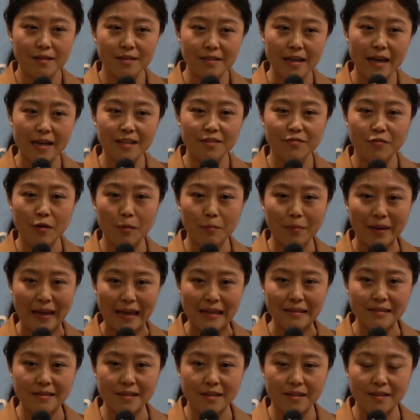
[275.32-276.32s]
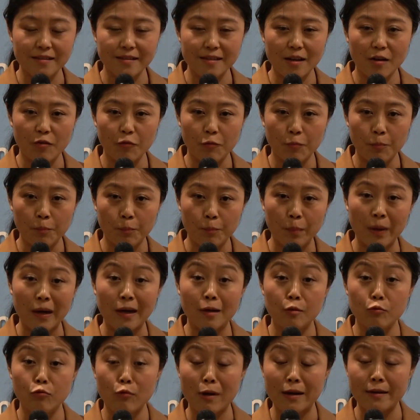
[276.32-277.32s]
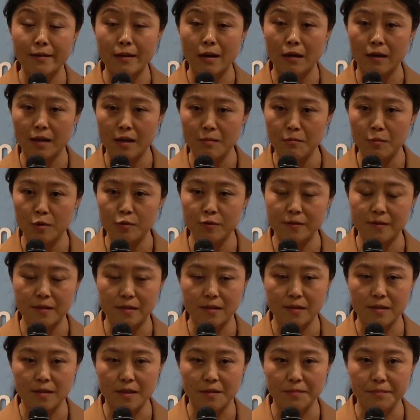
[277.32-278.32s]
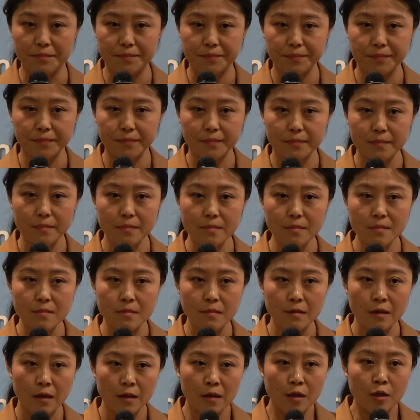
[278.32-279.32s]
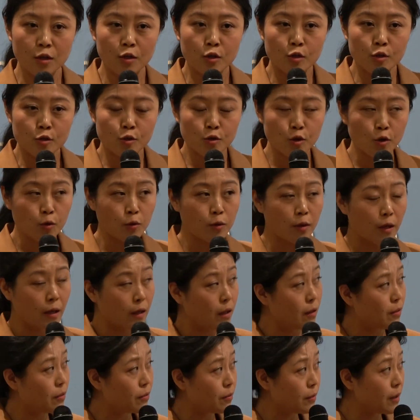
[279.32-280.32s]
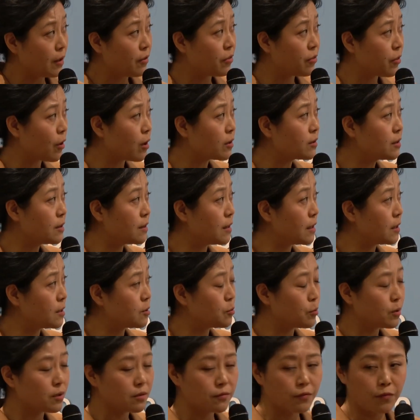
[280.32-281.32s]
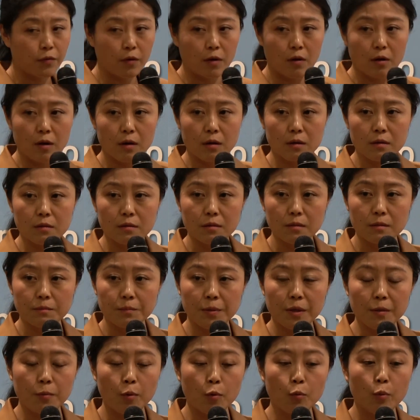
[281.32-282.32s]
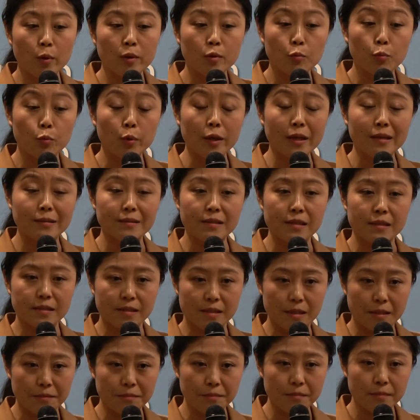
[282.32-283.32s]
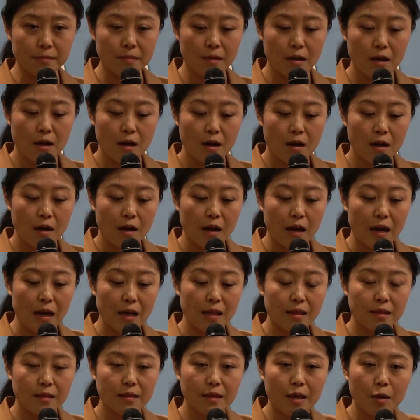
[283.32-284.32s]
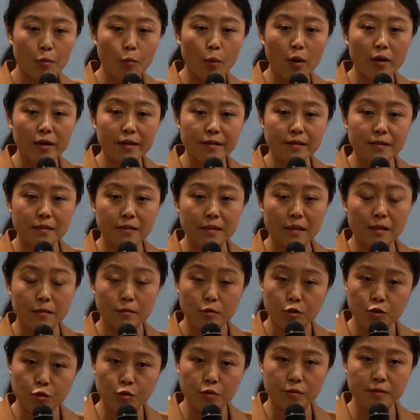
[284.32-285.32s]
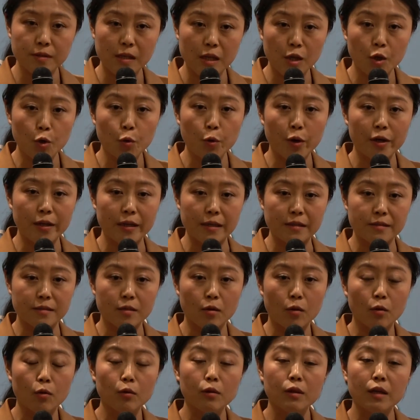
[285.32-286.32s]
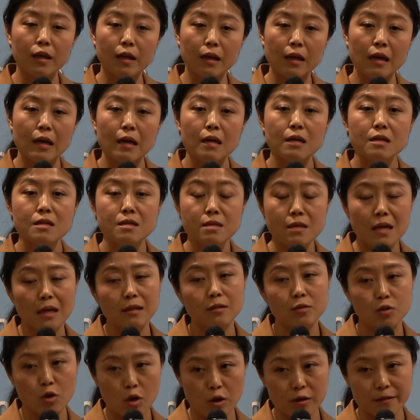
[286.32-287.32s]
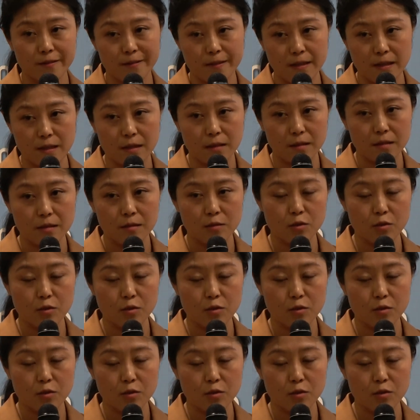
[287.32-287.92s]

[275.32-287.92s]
die from cancer itself, but a rundown immune system. So they thought this was for people with weak system, and they wanted to choose ingredients only non-toxic.